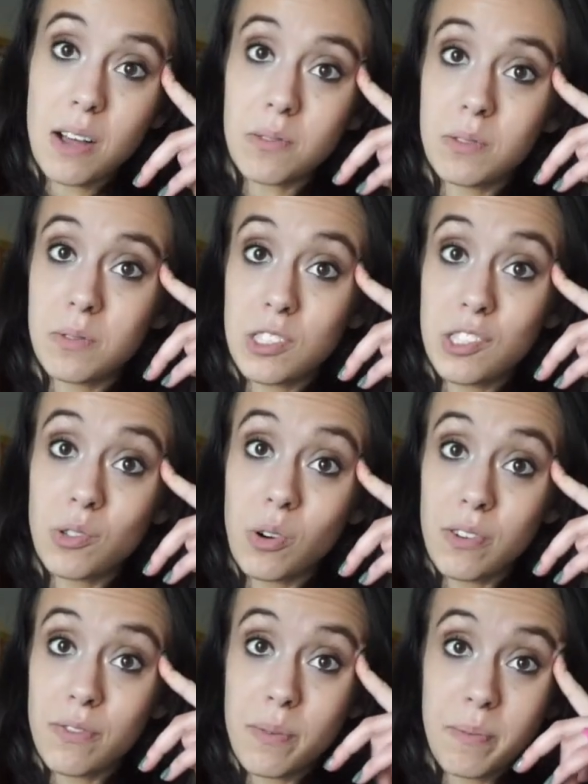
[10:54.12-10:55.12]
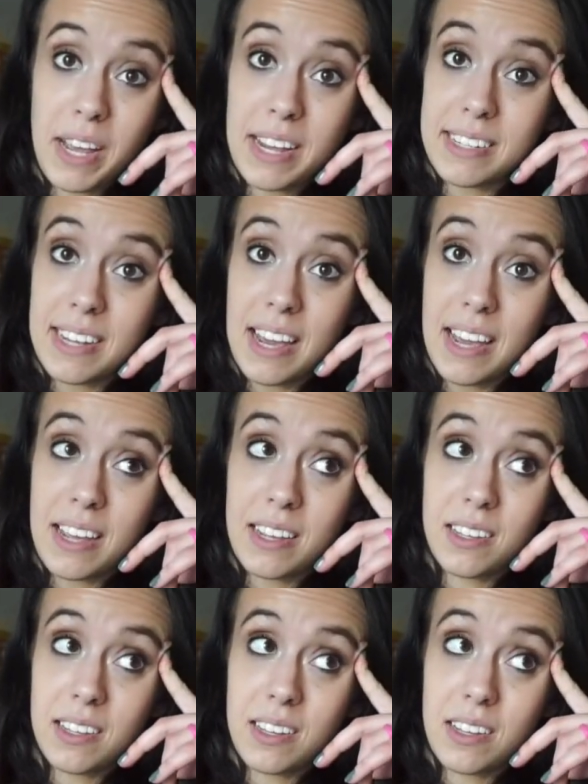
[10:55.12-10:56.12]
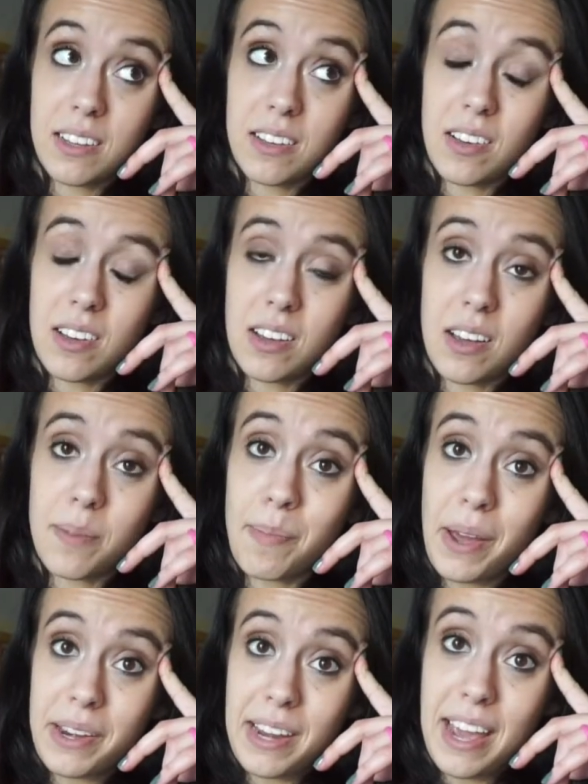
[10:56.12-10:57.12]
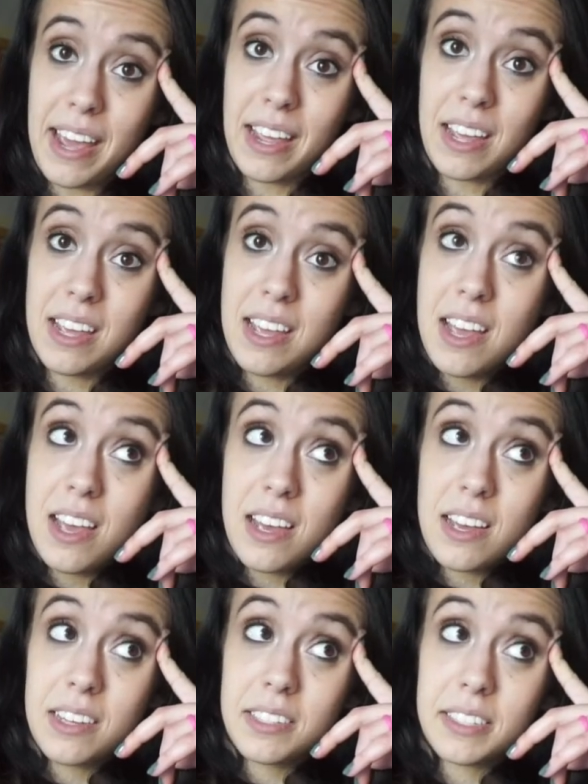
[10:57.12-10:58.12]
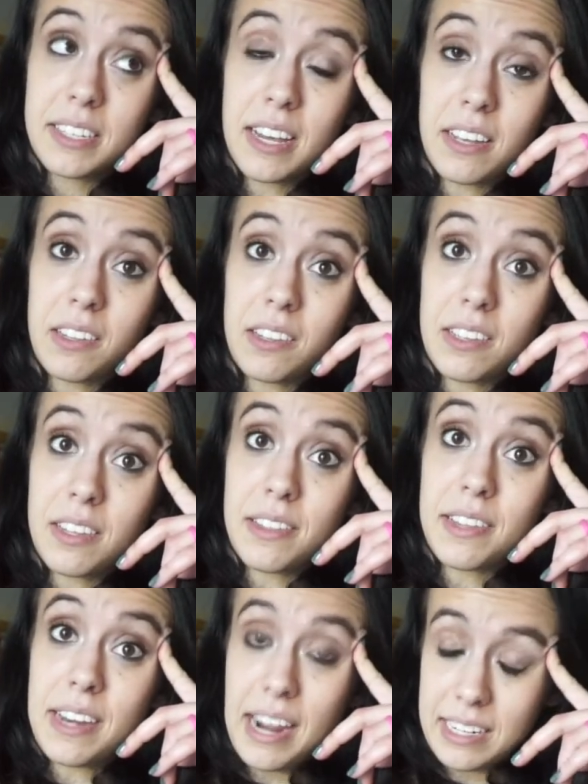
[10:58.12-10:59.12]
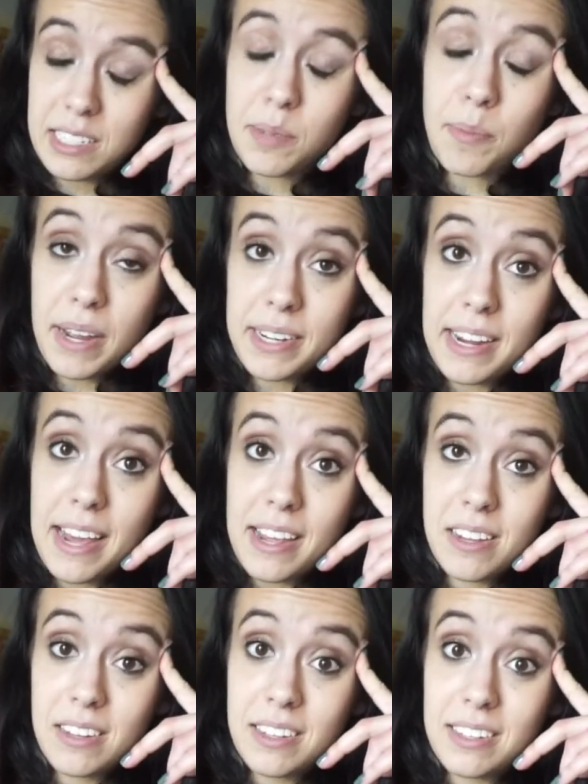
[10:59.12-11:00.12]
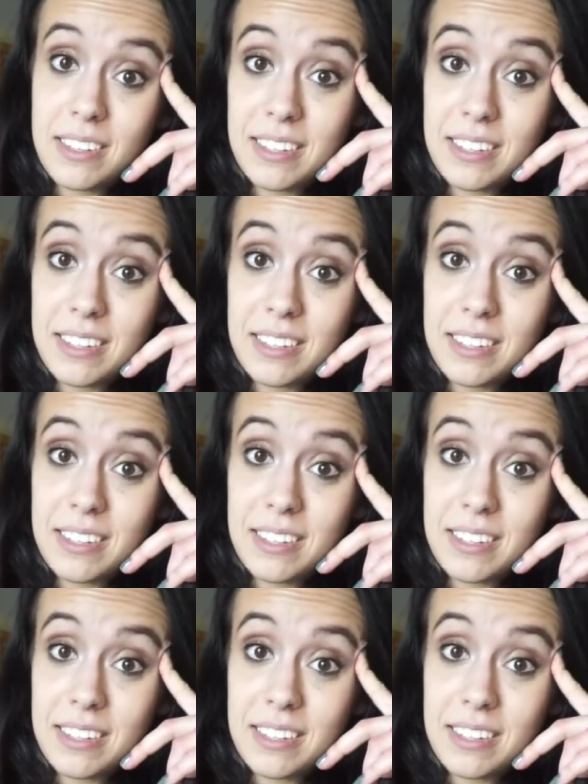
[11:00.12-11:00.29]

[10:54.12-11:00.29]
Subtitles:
I was sore from leg day on Monday till the next Monday.